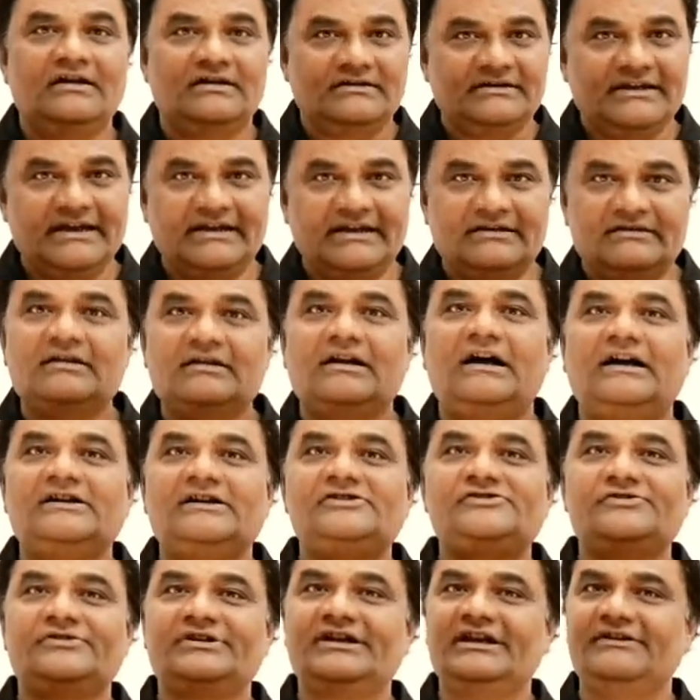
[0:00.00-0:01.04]
Then I
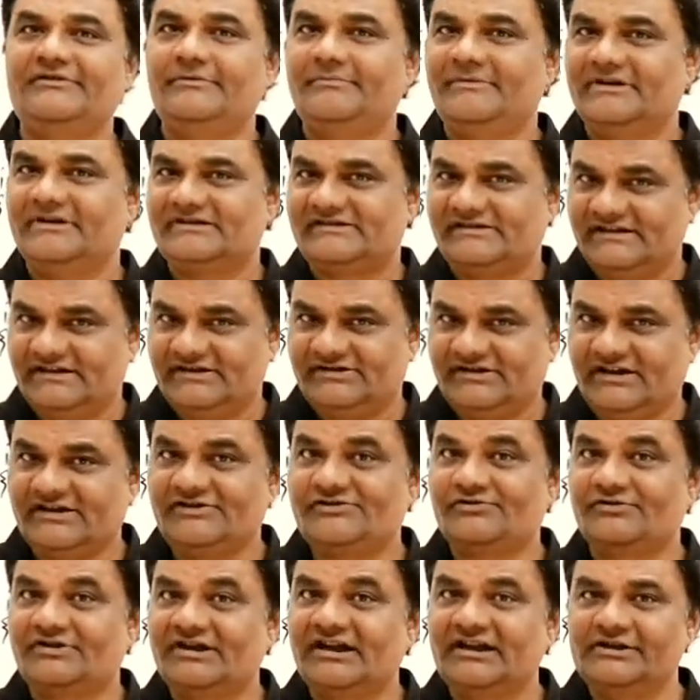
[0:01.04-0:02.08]
should give a message. I
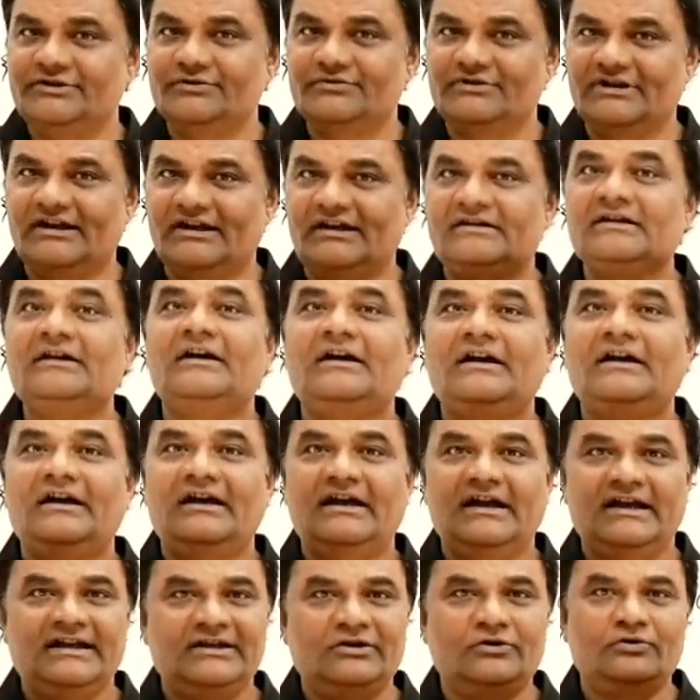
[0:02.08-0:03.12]
should tell you that
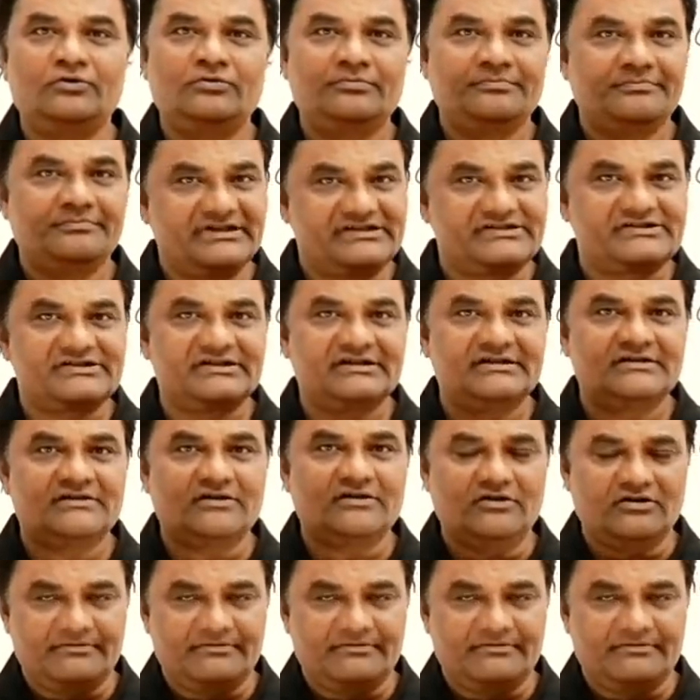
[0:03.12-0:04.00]
hello Mr.